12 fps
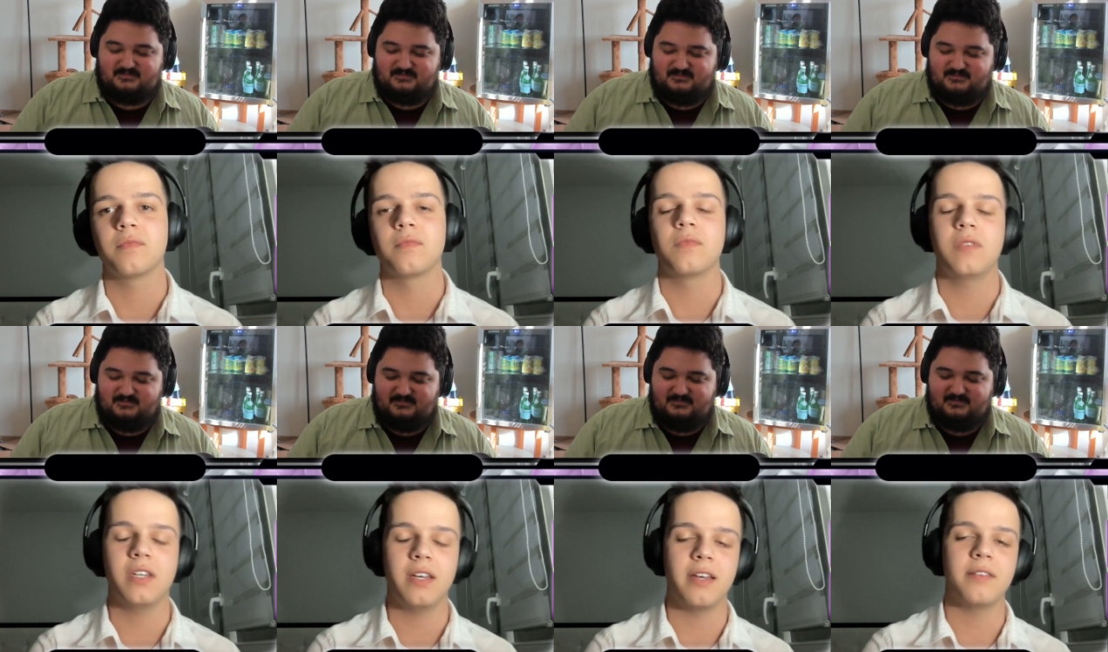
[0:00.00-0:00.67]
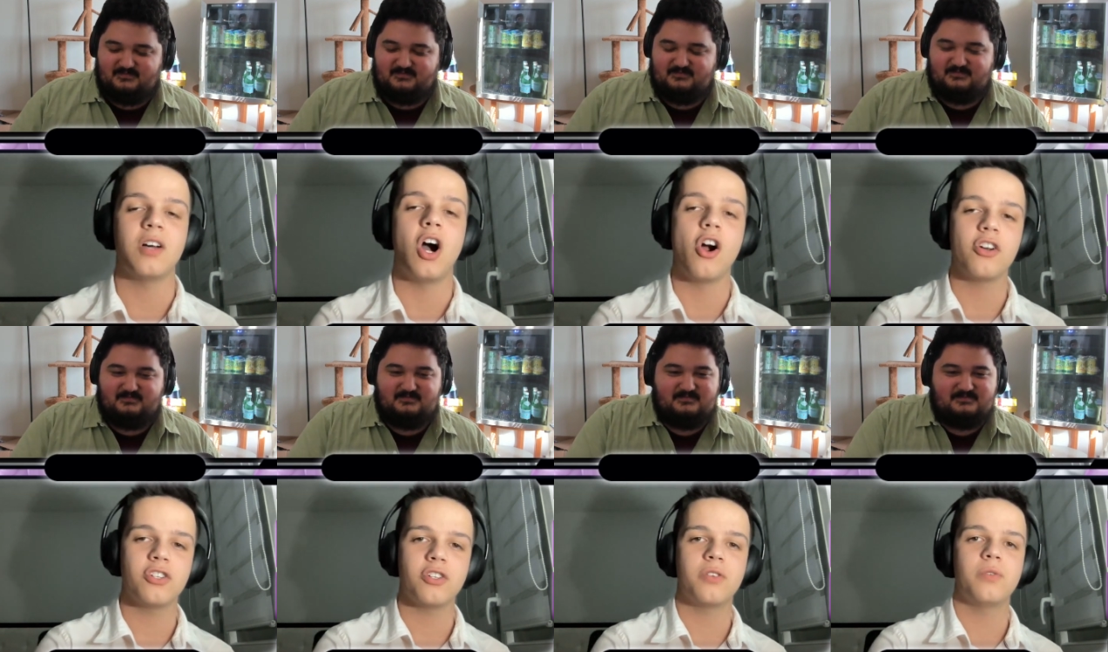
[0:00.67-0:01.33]
Speaker 1: Okay,
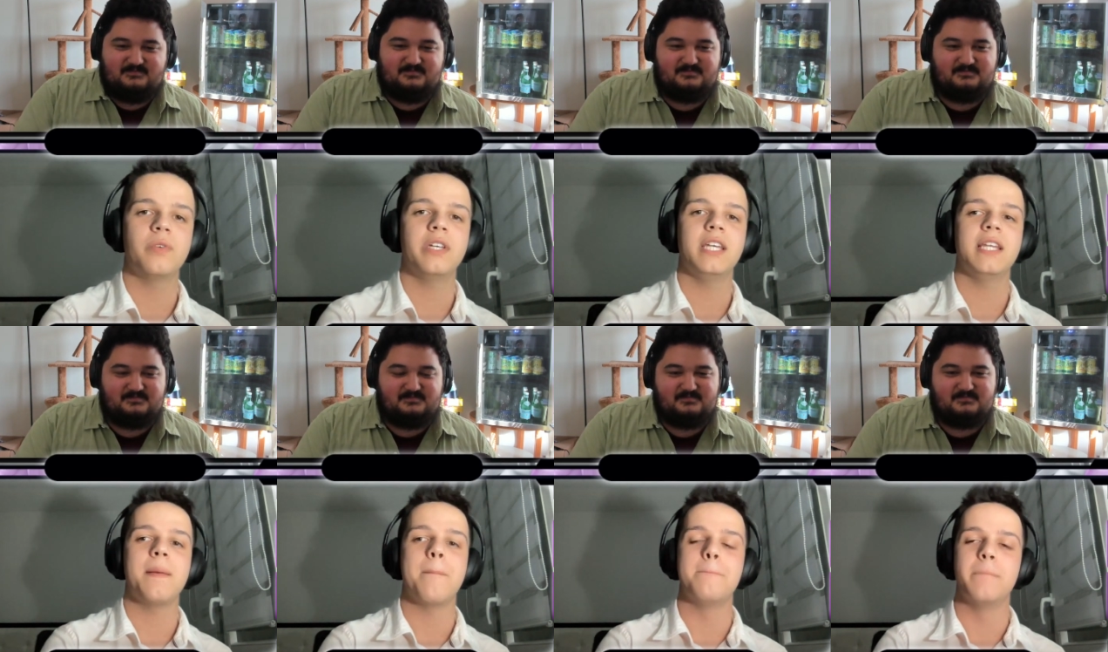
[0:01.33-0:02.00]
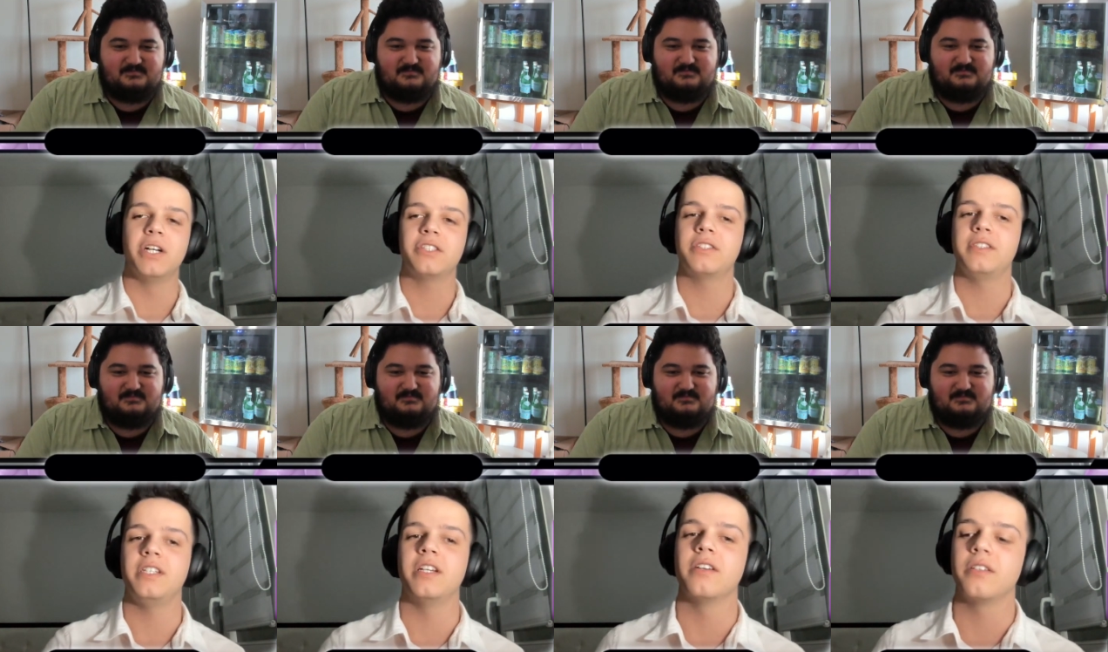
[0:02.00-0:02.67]
Archer Queen
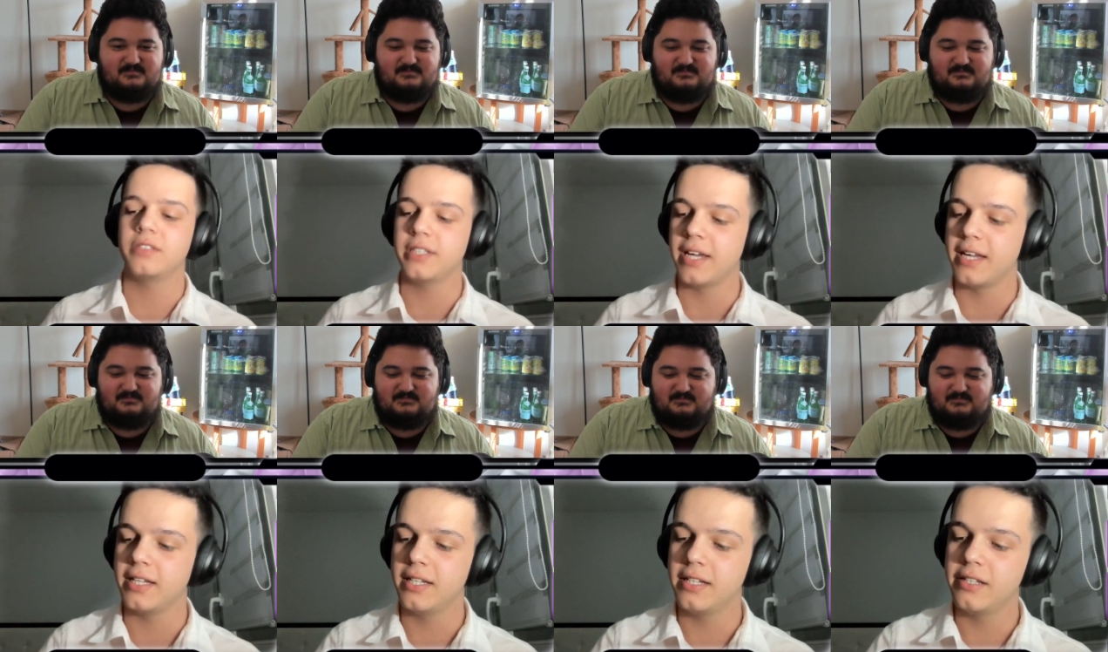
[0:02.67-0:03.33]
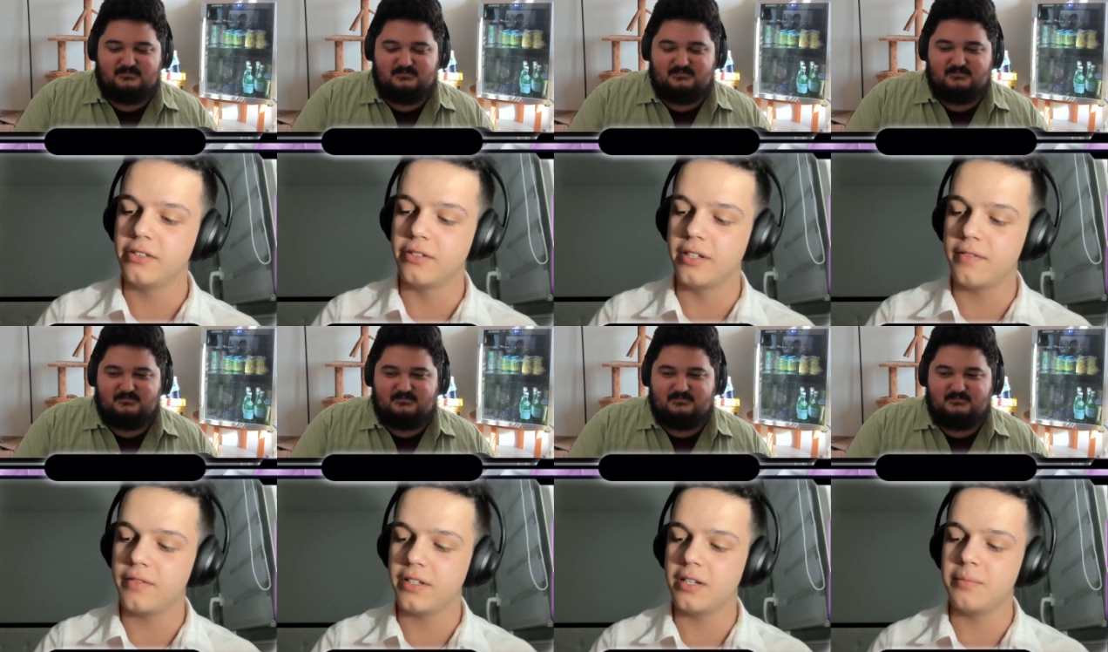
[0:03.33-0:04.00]
Musketeer. Okay. So you're
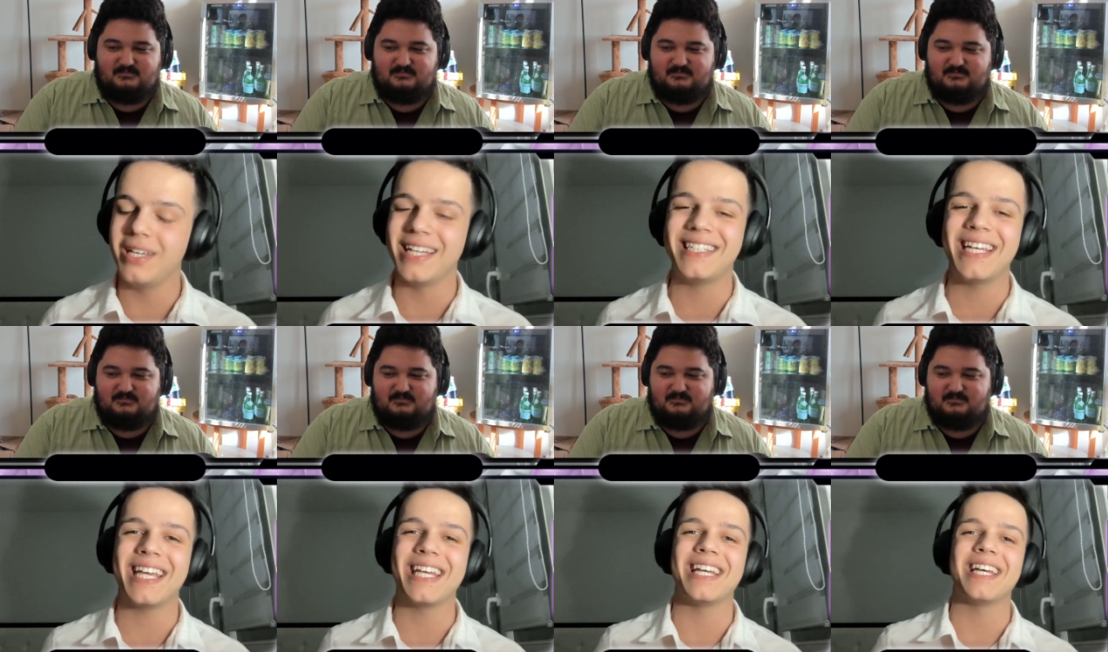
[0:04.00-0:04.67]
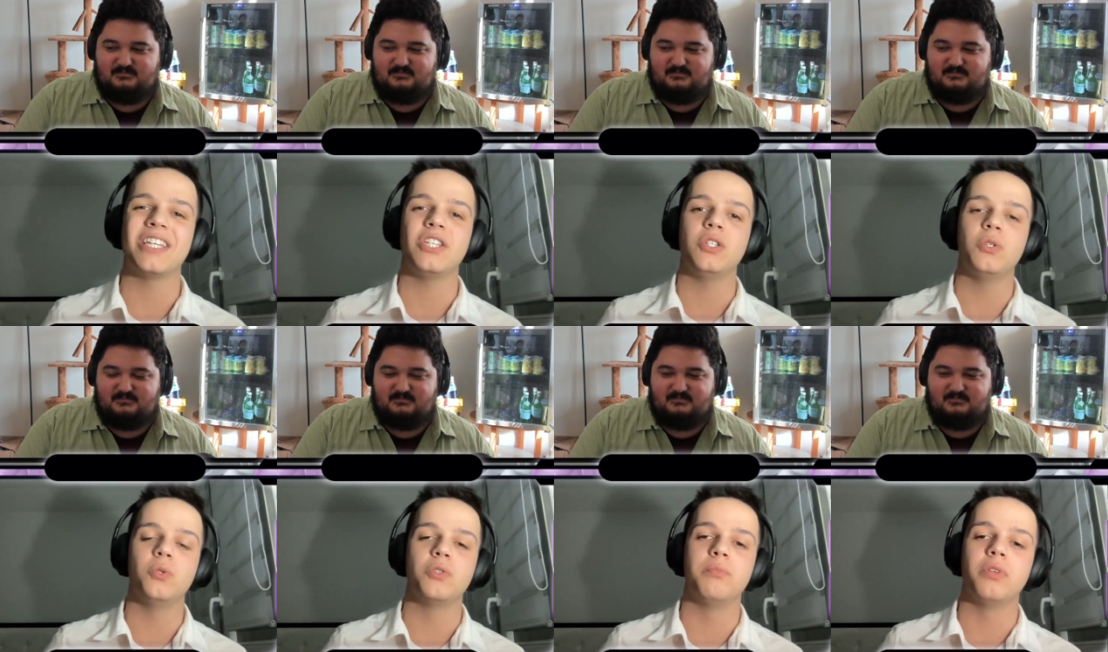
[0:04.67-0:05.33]
definitely going to be a, taking a
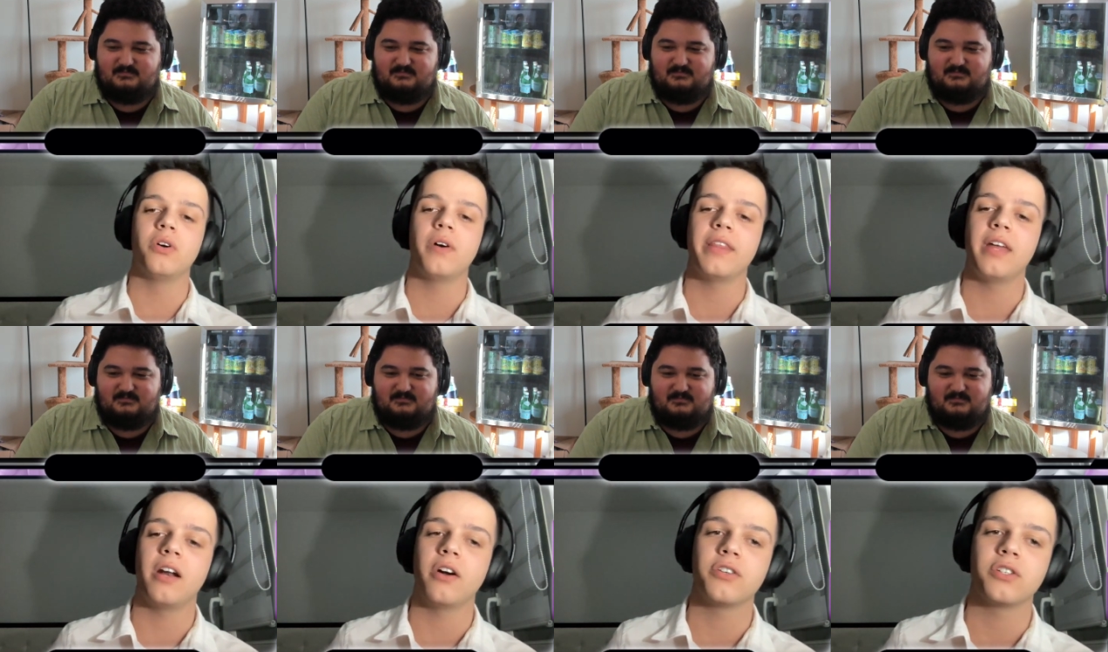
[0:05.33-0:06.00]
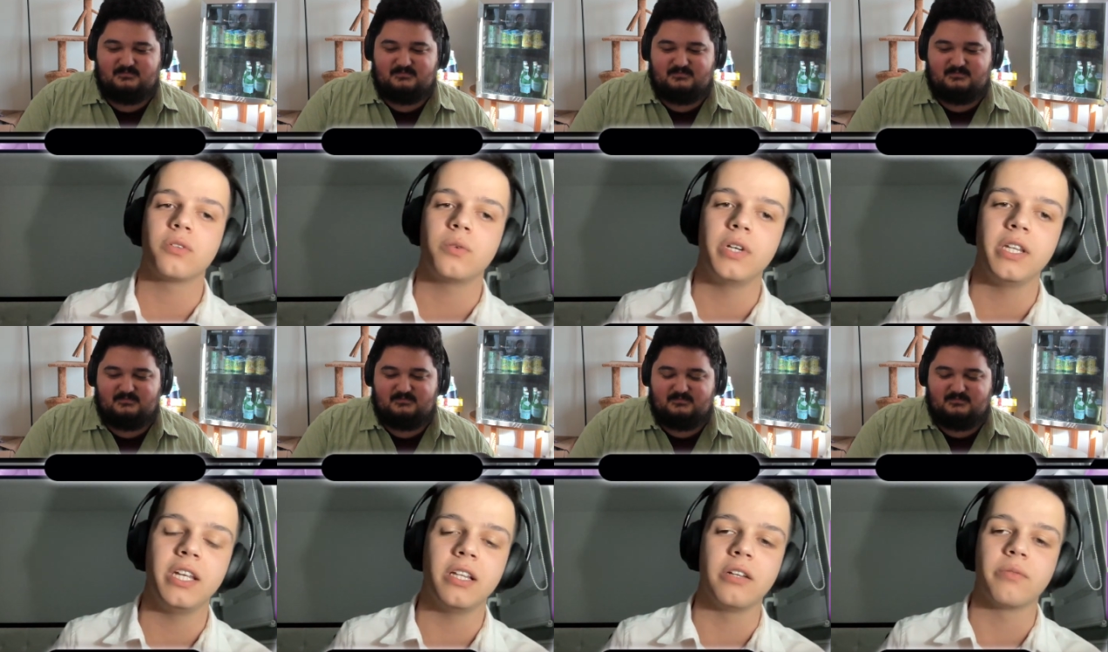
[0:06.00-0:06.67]
huge blow at that Archer Queen
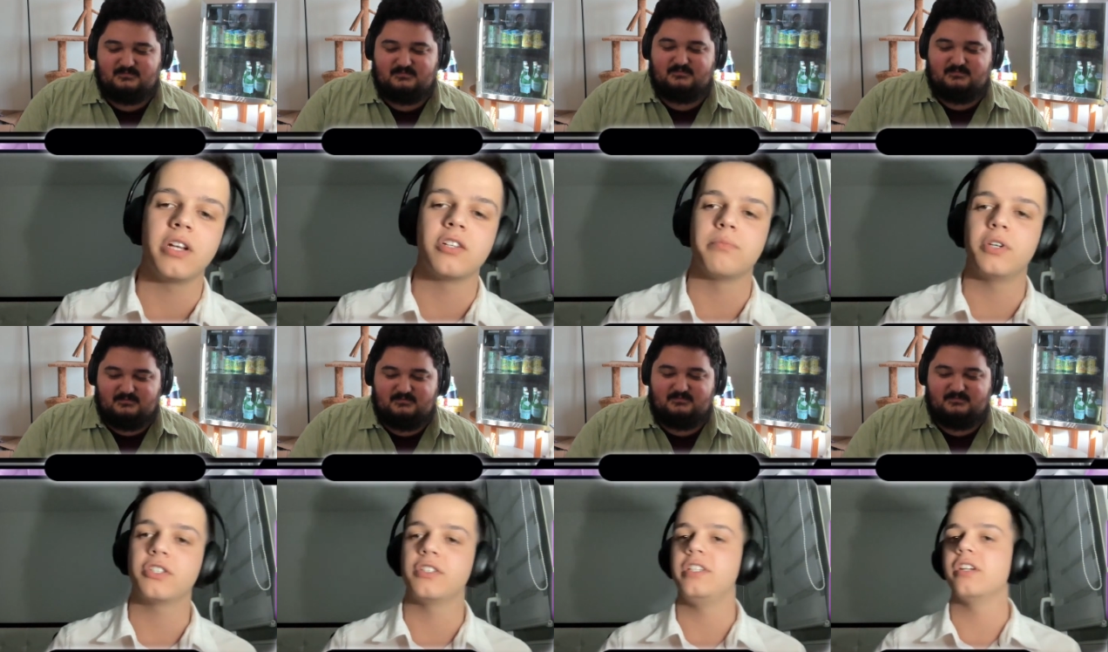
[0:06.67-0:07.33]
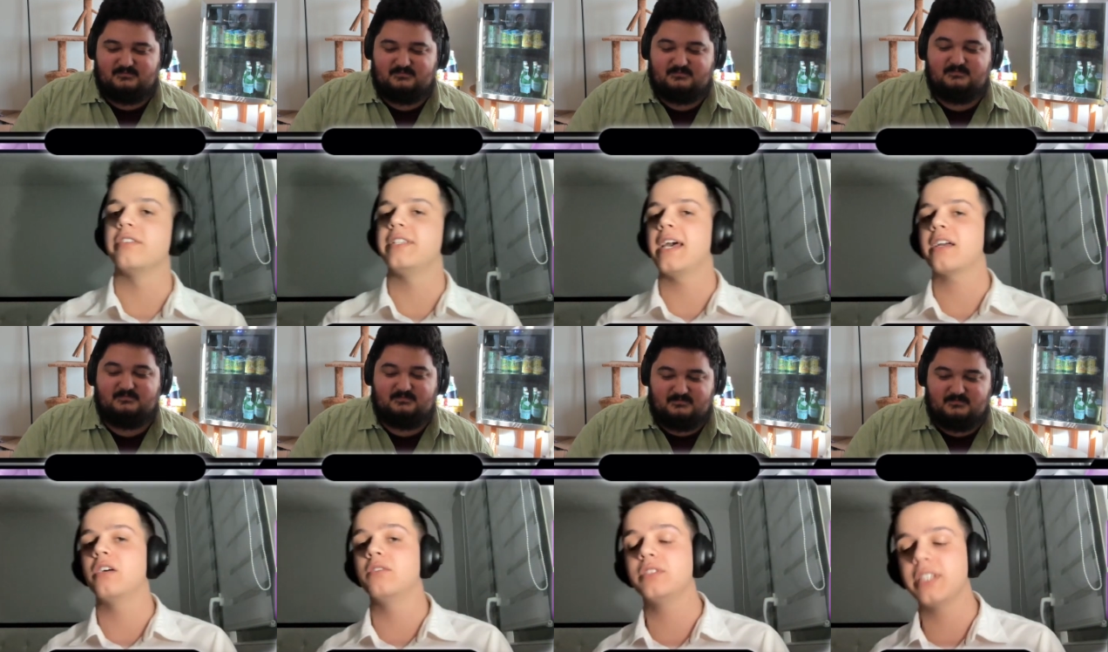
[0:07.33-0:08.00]
Healing Ranger Musketeer deck.
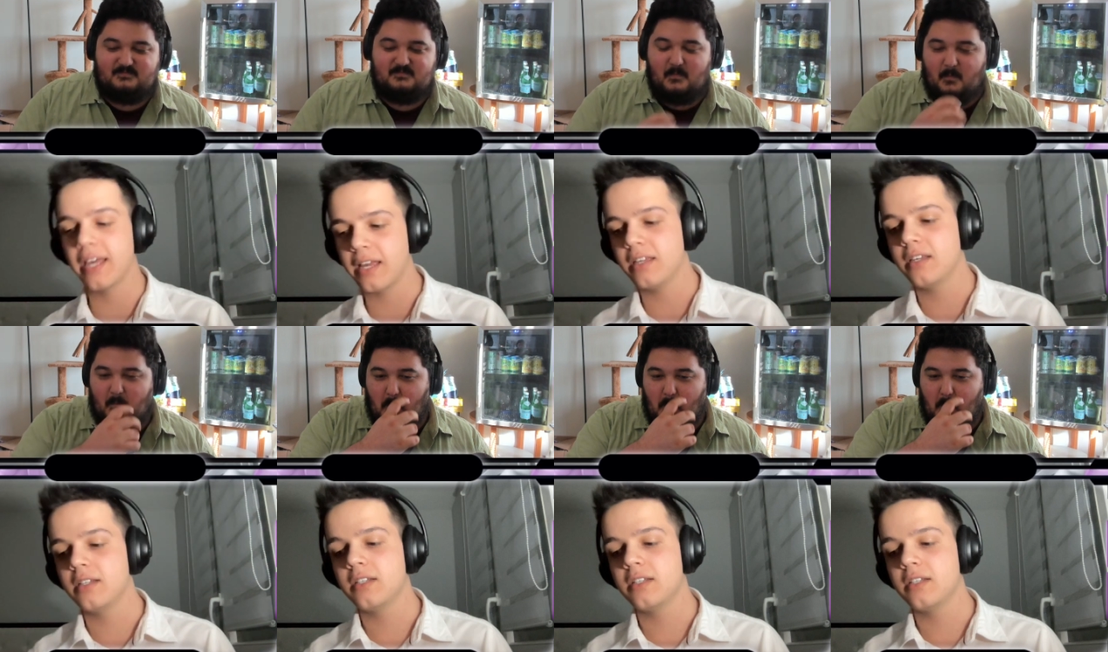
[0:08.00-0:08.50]
Okay.